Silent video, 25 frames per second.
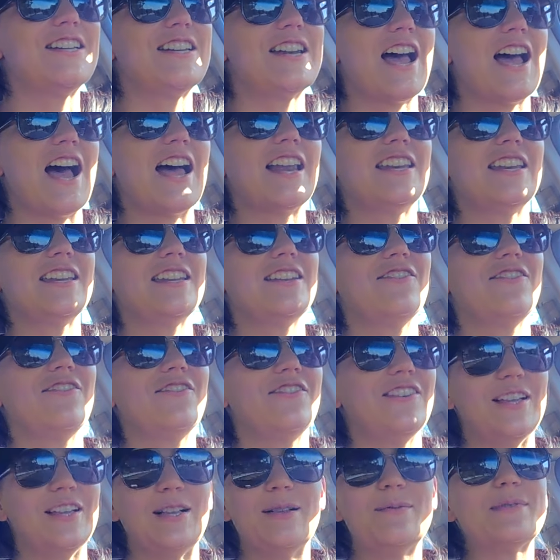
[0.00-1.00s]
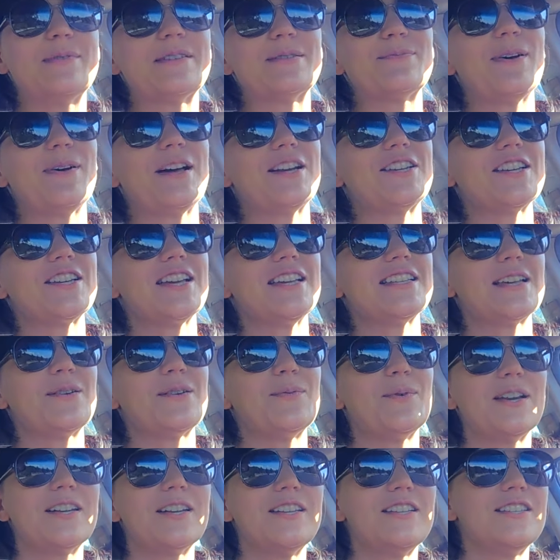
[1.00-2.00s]
not film as much as I
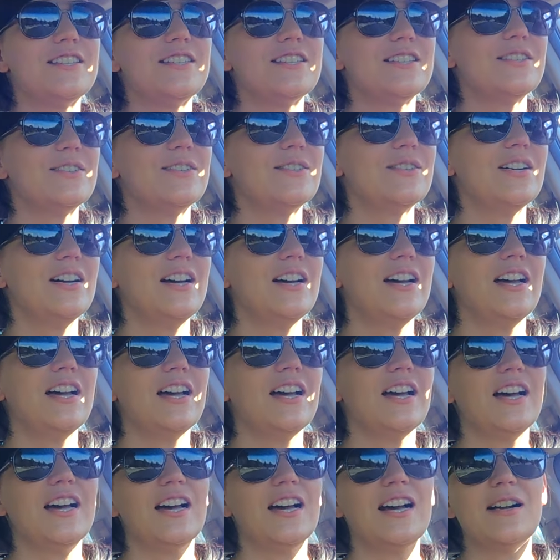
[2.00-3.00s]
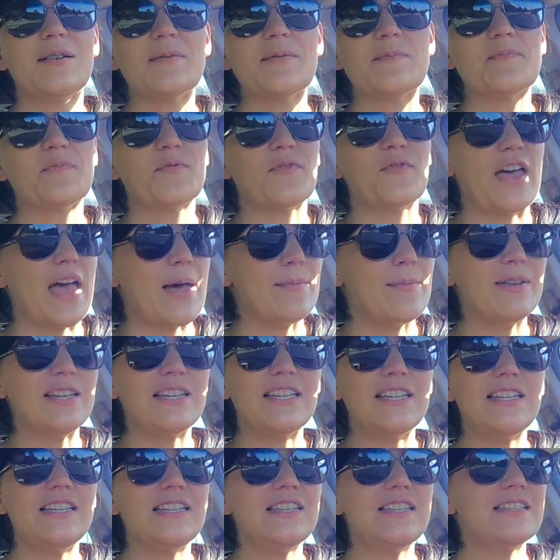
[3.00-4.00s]
wanted to.
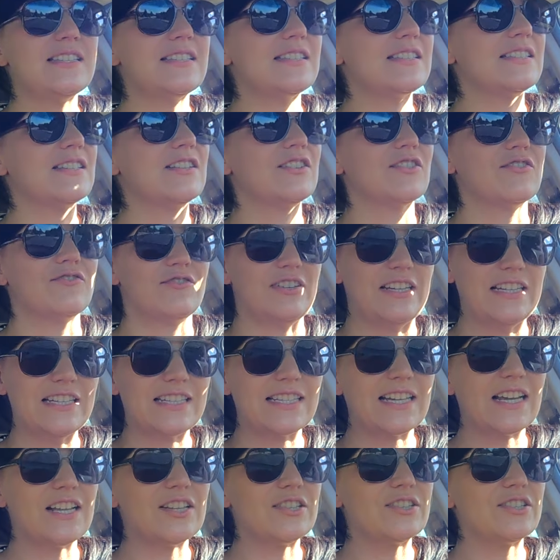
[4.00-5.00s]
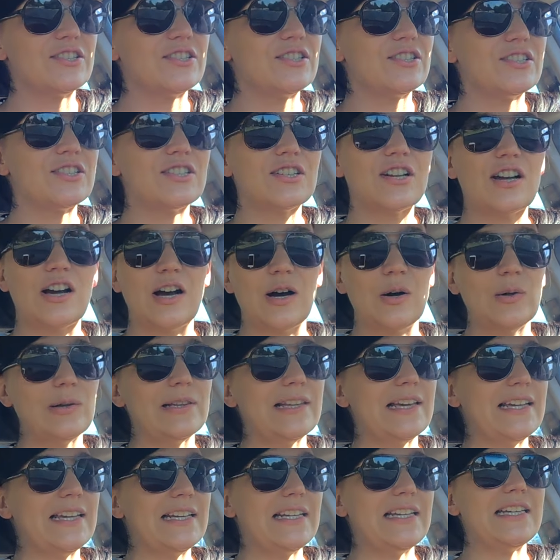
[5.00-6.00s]
Families, resellers, old
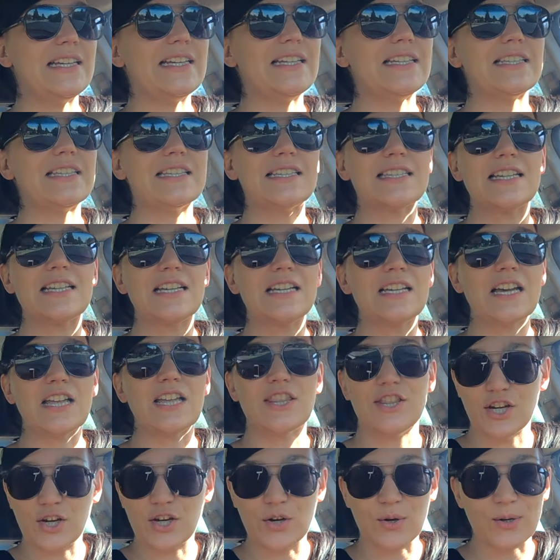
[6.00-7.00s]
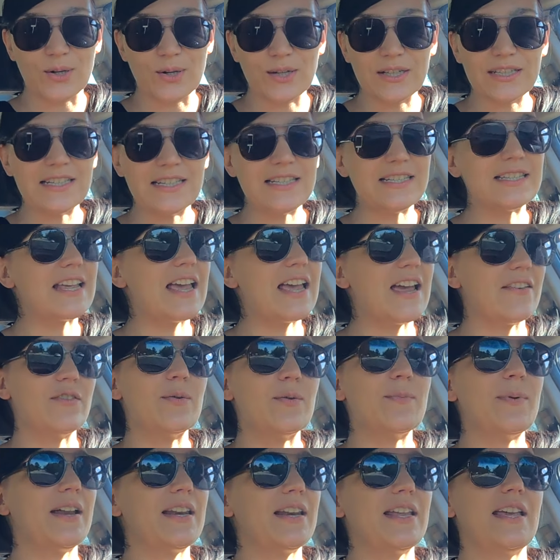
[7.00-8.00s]
ladies, the girlies,
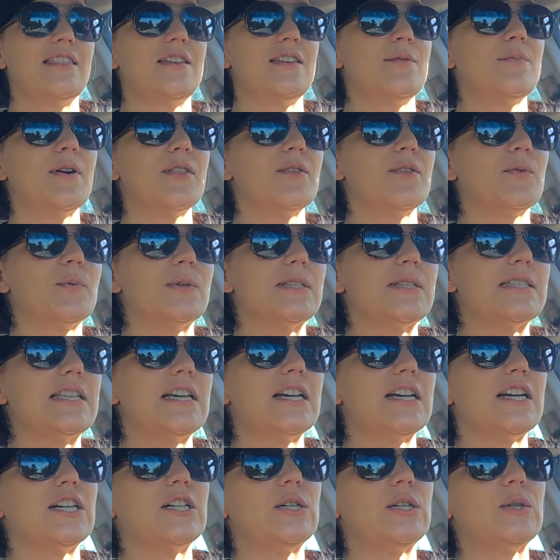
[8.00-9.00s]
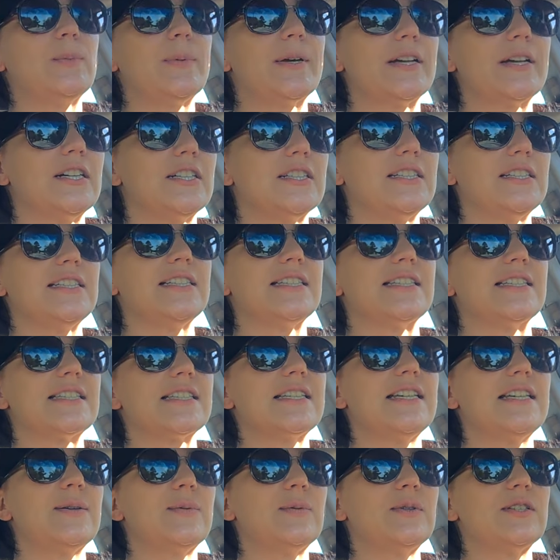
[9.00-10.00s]
everybody and their mother was there. Oh my goodness,
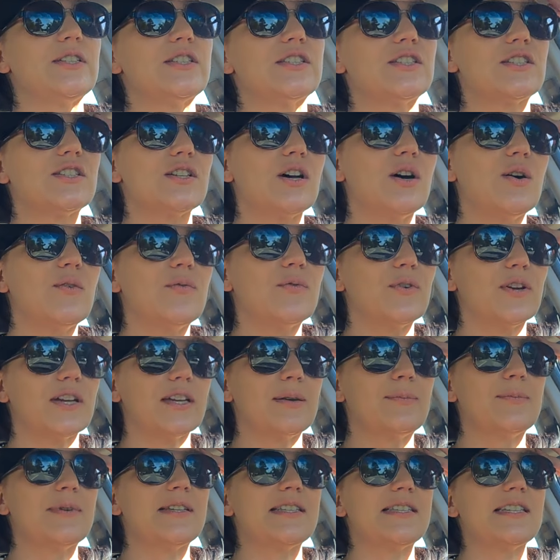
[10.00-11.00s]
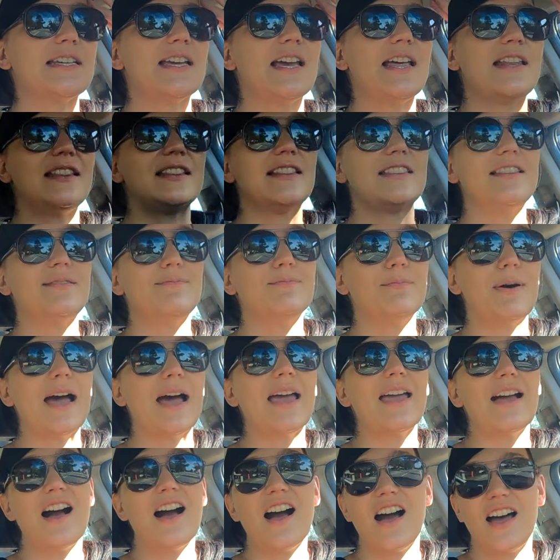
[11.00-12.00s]
it was so freaking busy. And
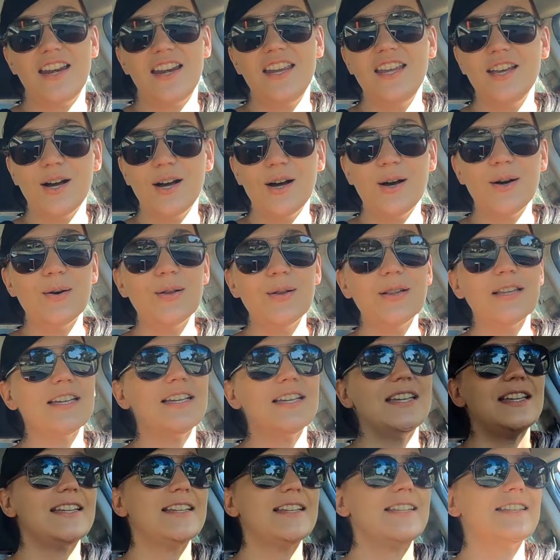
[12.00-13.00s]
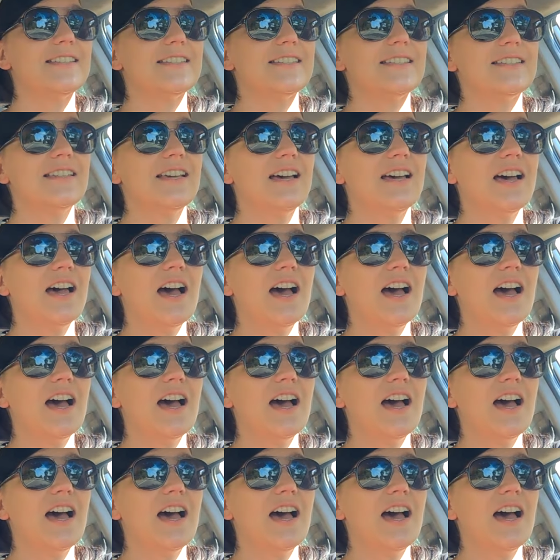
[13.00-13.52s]
my honey hole is